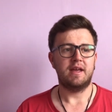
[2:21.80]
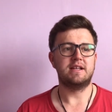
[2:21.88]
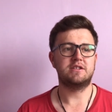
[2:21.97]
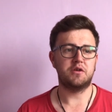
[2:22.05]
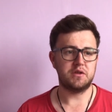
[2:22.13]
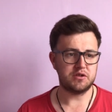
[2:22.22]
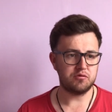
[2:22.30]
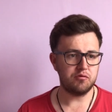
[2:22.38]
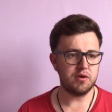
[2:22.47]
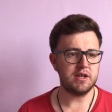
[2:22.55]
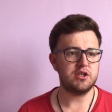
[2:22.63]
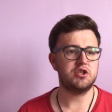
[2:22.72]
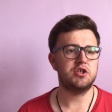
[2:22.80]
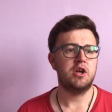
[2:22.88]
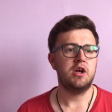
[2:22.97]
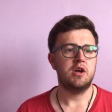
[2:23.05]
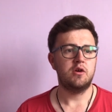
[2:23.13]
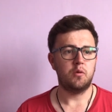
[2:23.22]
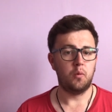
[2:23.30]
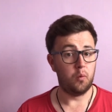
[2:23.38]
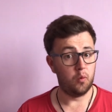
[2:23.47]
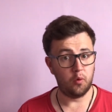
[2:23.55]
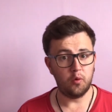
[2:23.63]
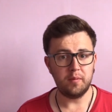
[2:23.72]
It's got this rich,
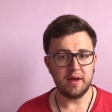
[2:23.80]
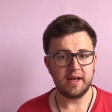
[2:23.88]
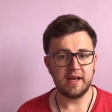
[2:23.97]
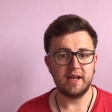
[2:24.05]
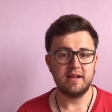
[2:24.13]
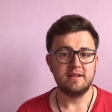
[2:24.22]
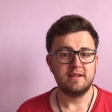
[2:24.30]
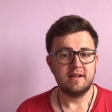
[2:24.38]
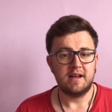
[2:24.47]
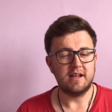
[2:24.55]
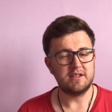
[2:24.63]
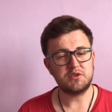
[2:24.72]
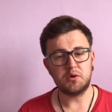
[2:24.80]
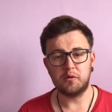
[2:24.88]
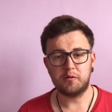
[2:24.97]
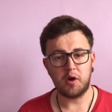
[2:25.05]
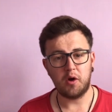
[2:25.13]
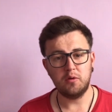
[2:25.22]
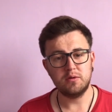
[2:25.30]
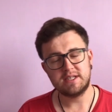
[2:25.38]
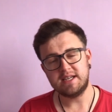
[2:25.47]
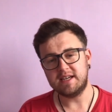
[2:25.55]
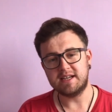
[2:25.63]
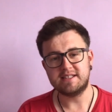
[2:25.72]
warming, and sort of
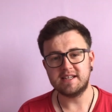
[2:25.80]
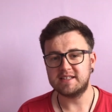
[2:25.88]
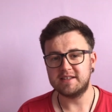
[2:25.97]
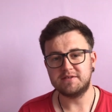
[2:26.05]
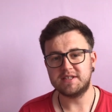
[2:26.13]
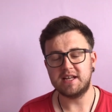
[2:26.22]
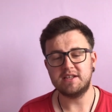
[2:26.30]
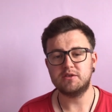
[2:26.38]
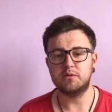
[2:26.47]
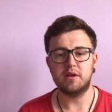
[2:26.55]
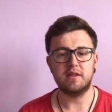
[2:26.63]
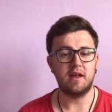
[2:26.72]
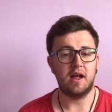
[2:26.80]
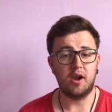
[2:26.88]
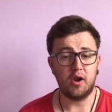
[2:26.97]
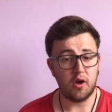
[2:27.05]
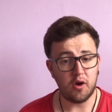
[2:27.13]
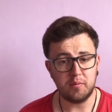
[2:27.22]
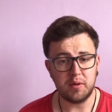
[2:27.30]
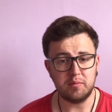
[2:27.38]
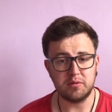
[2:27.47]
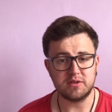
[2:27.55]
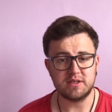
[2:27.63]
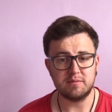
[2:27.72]
cozy, addictive scent to it that a lot of
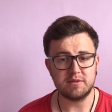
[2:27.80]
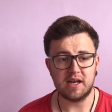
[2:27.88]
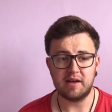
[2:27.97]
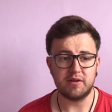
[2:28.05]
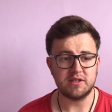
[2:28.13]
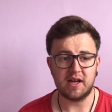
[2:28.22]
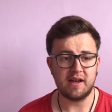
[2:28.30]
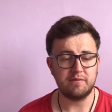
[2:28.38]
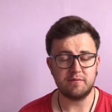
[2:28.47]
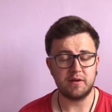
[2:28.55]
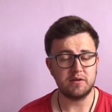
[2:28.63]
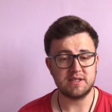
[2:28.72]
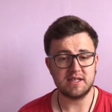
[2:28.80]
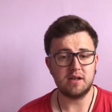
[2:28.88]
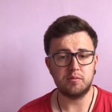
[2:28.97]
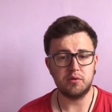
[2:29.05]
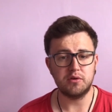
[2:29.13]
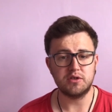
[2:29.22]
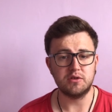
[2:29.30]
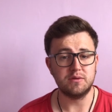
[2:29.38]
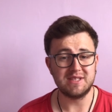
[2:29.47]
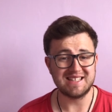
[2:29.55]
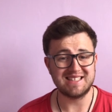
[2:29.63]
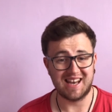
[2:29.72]
people seem to love. I haven't found a single person who
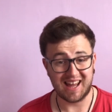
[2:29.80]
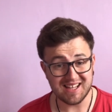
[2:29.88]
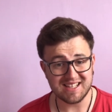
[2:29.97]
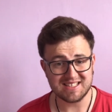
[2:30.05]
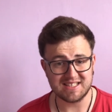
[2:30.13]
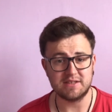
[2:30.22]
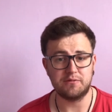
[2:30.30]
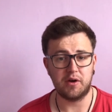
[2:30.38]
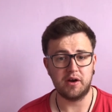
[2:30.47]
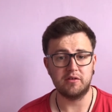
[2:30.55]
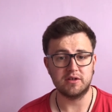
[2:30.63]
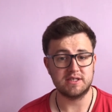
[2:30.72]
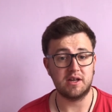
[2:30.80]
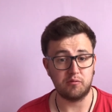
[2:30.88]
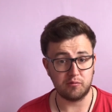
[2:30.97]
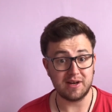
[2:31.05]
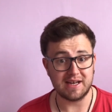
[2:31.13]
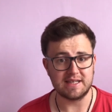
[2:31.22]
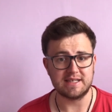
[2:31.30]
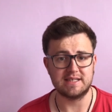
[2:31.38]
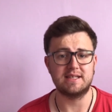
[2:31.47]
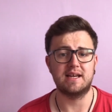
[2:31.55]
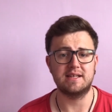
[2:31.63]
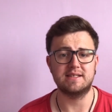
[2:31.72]
dislikes this fragrance, like really
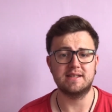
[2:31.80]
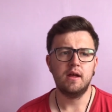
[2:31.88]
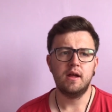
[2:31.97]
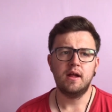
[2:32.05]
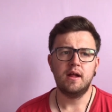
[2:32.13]
dislikes it.